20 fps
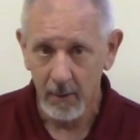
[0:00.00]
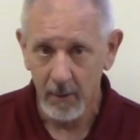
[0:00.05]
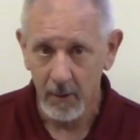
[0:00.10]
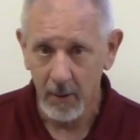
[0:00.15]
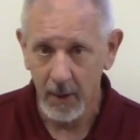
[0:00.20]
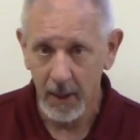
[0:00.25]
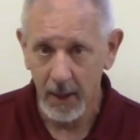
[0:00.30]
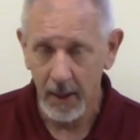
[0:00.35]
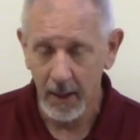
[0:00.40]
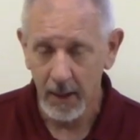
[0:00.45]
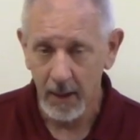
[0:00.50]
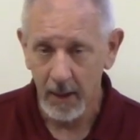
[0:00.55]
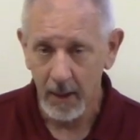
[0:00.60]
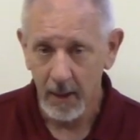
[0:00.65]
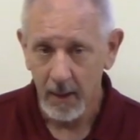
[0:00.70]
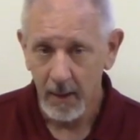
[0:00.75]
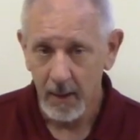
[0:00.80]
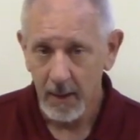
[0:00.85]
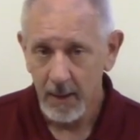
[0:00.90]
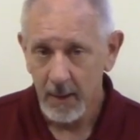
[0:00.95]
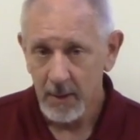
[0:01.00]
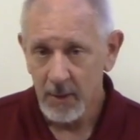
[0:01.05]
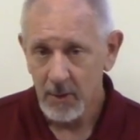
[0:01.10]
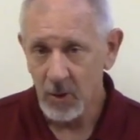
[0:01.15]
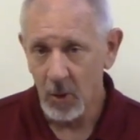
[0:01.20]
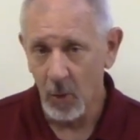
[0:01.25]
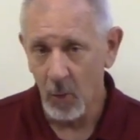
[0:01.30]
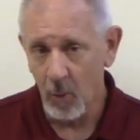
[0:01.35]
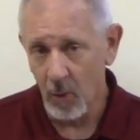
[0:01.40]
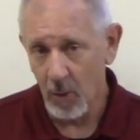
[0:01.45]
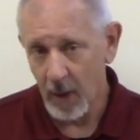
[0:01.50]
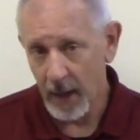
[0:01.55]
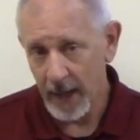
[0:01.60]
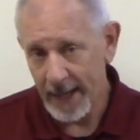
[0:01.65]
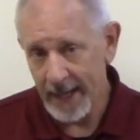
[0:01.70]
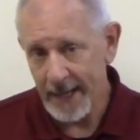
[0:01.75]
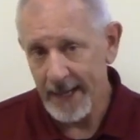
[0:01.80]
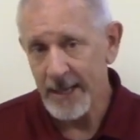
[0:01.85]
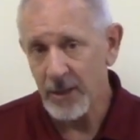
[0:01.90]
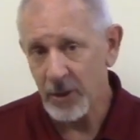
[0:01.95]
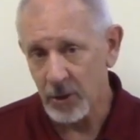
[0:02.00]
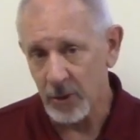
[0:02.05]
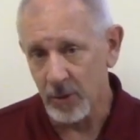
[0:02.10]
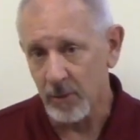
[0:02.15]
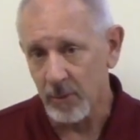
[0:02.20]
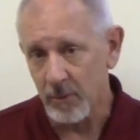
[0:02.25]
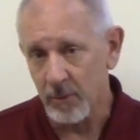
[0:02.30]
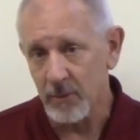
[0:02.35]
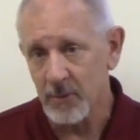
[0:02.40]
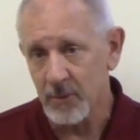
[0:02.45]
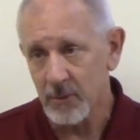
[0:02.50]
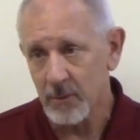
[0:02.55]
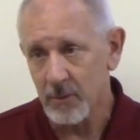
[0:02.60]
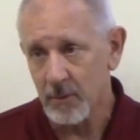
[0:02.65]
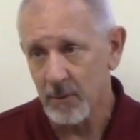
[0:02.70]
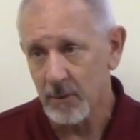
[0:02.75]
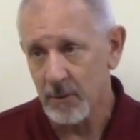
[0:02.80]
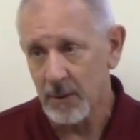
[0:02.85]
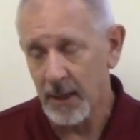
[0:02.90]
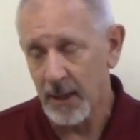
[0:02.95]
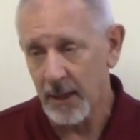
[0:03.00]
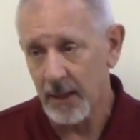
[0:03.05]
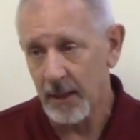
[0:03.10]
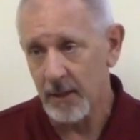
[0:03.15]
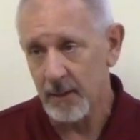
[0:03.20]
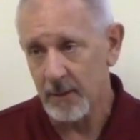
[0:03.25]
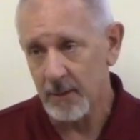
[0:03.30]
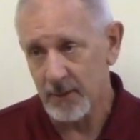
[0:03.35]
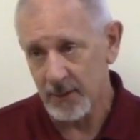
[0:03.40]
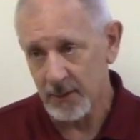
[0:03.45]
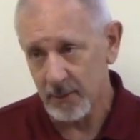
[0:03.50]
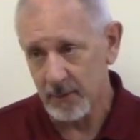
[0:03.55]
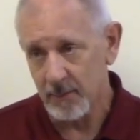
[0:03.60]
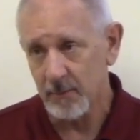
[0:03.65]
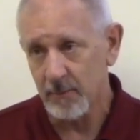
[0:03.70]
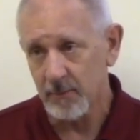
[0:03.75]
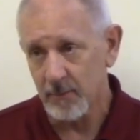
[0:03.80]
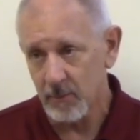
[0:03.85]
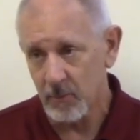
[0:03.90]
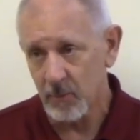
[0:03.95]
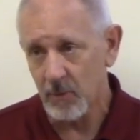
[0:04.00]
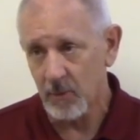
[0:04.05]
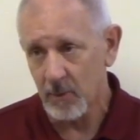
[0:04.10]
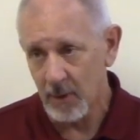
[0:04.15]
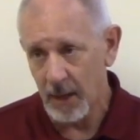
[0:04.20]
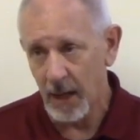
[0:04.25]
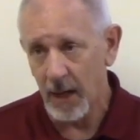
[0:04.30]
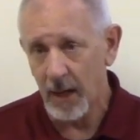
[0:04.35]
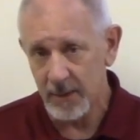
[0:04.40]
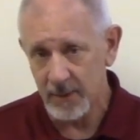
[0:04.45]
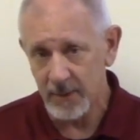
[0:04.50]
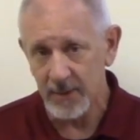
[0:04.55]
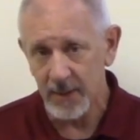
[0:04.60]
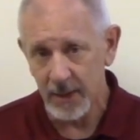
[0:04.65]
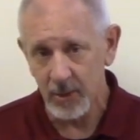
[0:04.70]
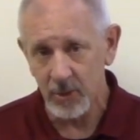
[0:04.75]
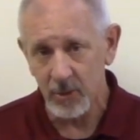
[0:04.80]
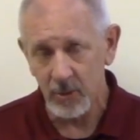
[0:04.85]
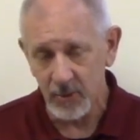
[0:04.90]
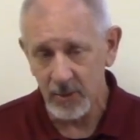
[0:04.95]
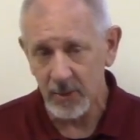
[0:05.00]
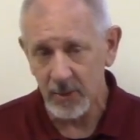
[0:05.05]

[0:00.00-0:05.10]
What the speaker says: Okay? So angels, that is God's angels,